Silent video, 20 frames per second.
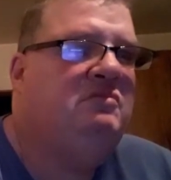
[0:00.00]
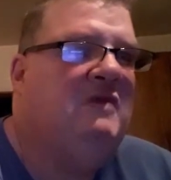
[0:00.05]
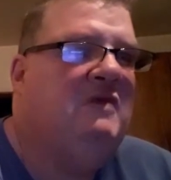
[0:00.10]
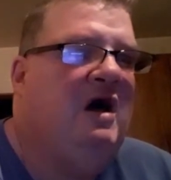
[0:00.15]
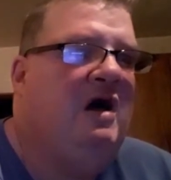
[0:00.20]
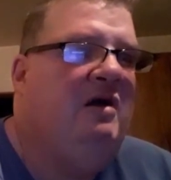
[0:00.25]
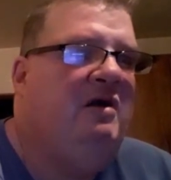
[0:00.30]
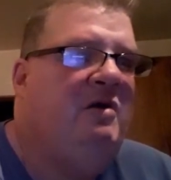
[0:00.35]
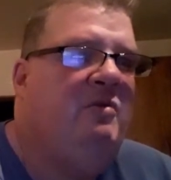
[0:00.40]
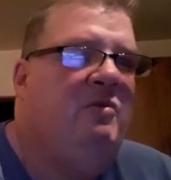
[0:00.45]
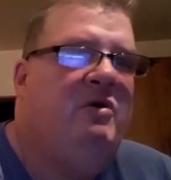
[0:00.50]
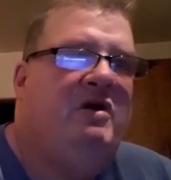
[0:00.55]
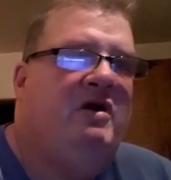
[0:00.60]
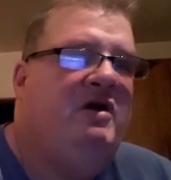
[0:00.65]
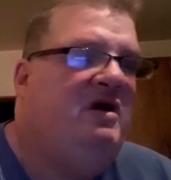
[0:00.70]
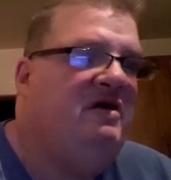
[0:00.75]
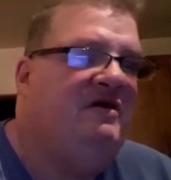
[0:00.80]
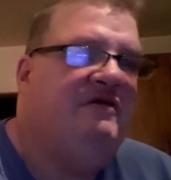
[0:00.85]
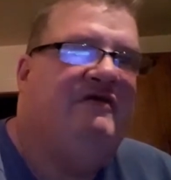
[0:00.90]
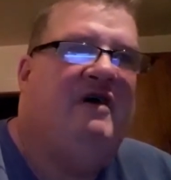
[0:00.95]
I don't know what it
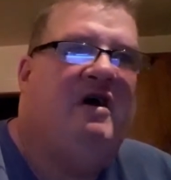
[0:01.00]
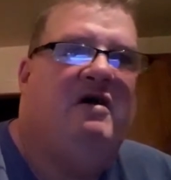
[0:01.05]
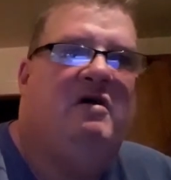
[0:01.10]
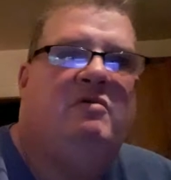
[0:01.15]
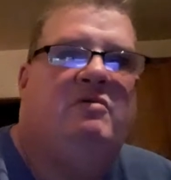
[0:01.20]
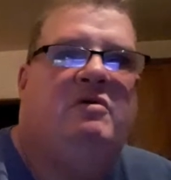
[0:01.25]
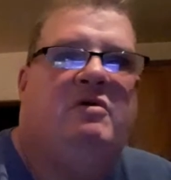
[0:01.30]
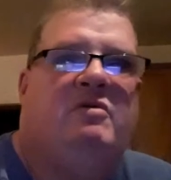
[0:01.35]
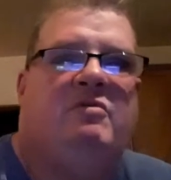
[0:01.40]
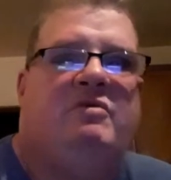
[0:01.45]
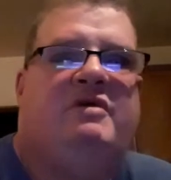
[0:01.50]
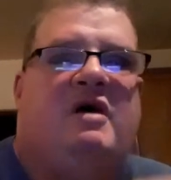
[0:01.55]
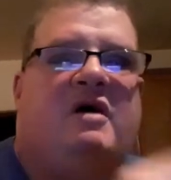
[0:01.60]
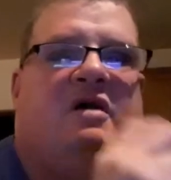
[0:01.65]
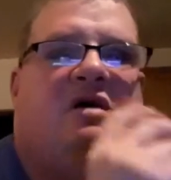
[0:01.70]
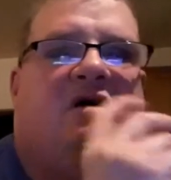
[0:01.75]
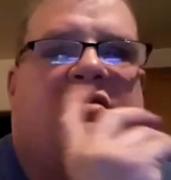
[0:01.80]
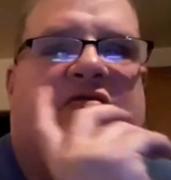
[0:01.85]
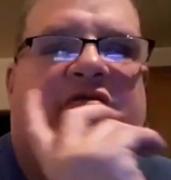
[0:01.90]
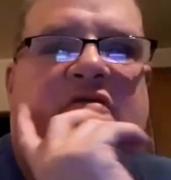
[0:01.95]
is. I don't know what that
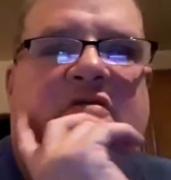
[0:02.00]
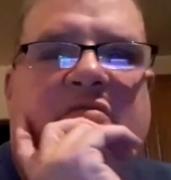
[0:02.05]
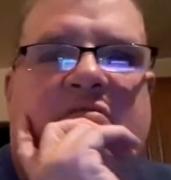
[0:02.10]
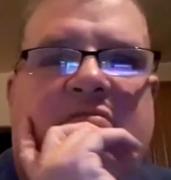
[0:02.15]
is.